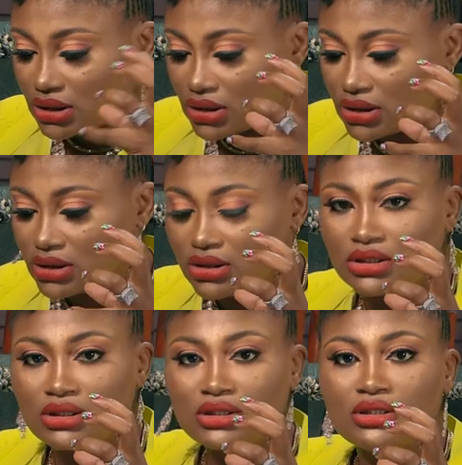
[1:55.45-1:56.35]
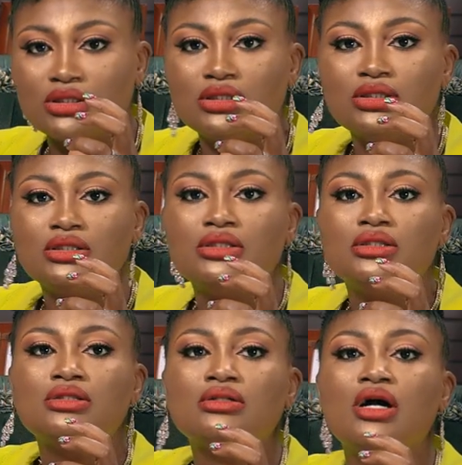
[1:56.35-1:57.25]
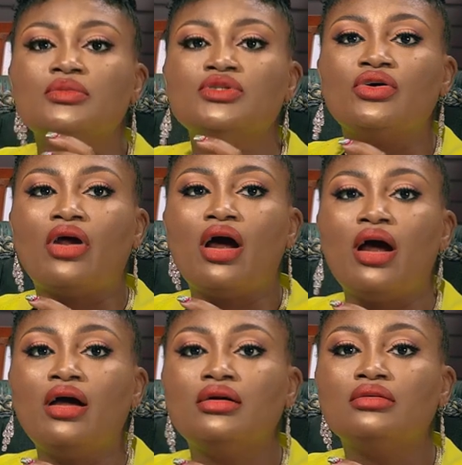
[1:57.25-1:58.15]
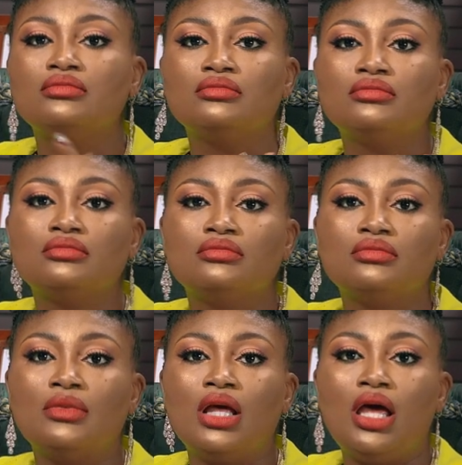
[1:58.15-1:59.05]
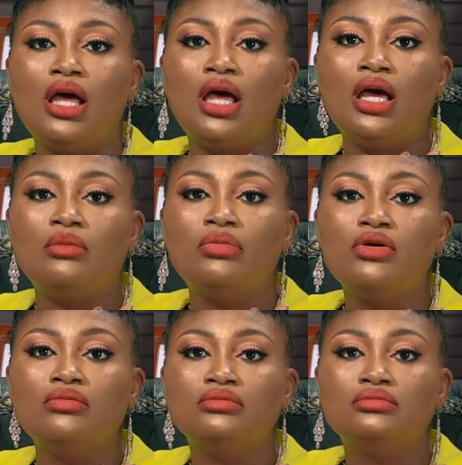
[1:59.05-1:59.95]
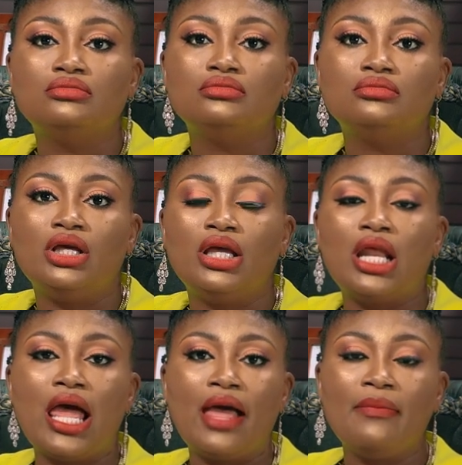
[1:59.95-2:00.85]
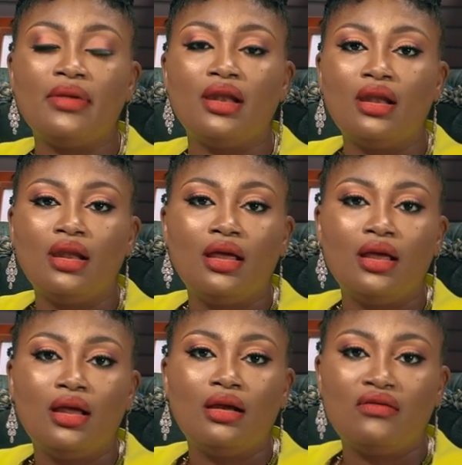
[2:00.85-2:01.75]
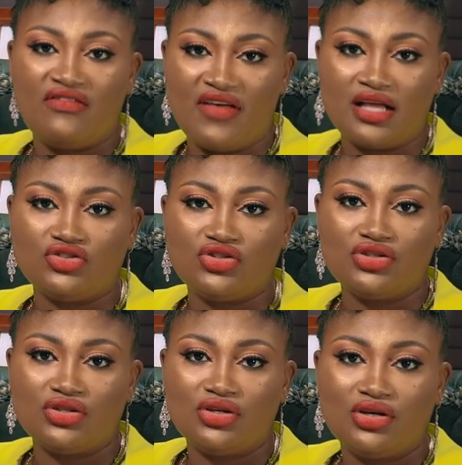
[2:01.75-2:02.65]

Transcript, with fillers: oh, comes on her, and boom, it happened. Revenge.